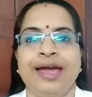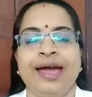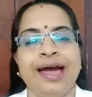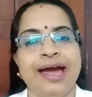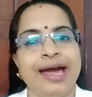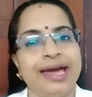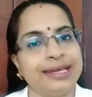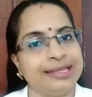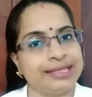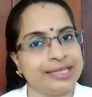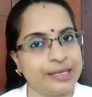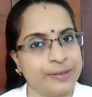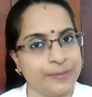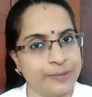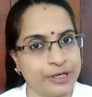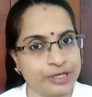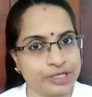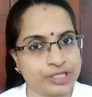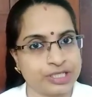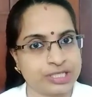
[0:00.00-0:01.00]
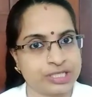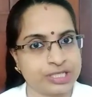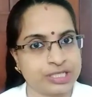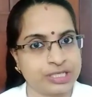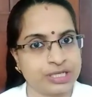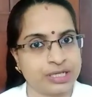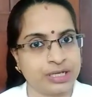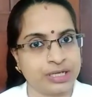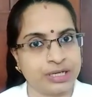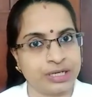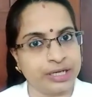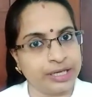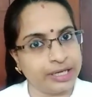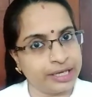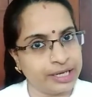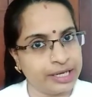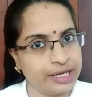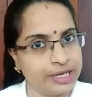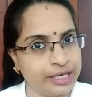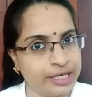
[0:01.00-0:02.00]
And 3 marks,
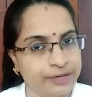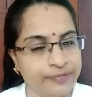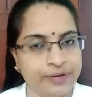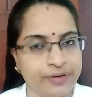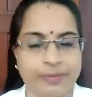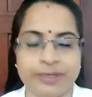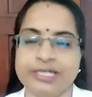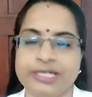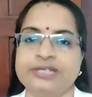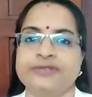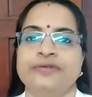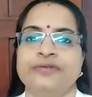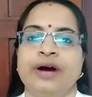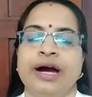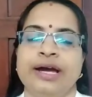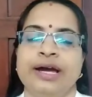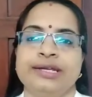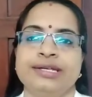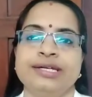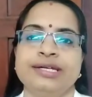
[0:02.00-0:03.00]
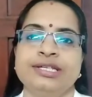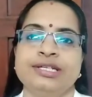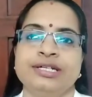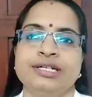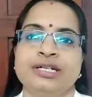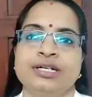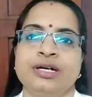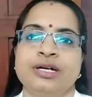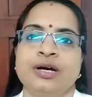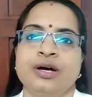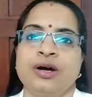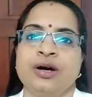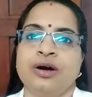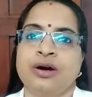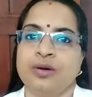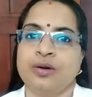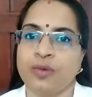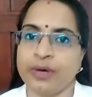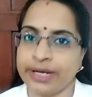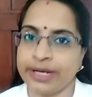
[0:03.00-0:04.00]
again it will be divided,
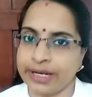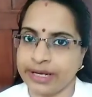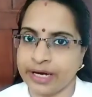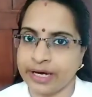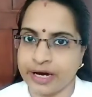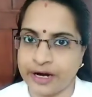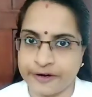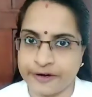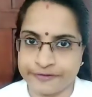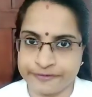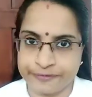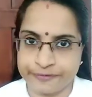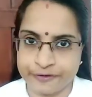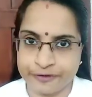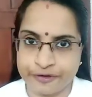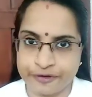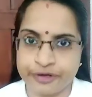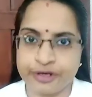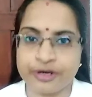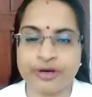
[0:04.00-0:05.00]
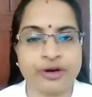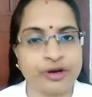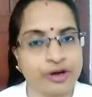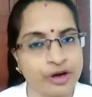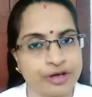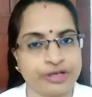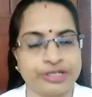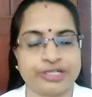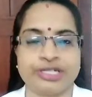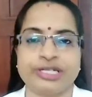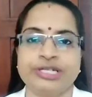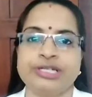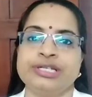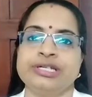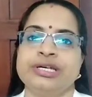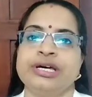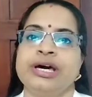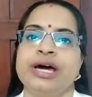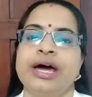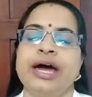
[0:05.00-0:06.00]
1.5 for content
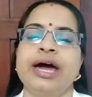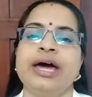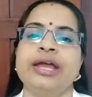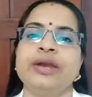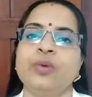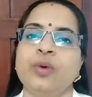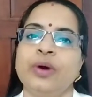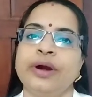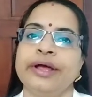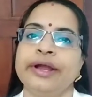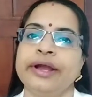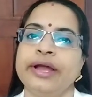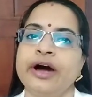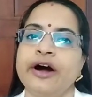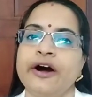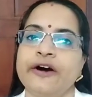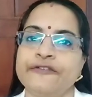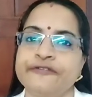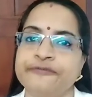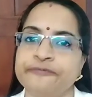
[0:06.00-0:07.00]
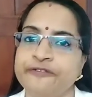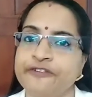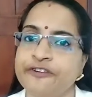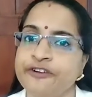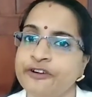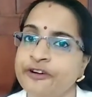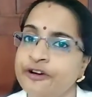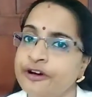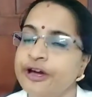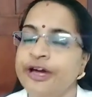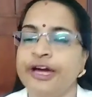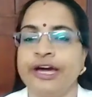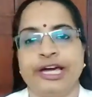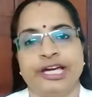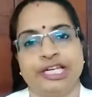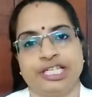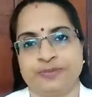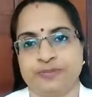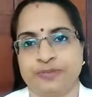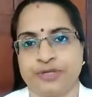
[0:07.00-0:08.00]
and 1.5 for
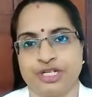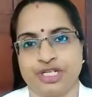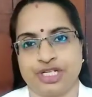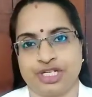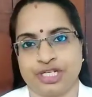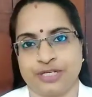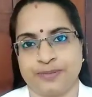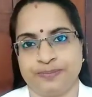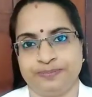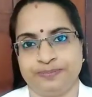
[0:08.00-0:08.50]
expression.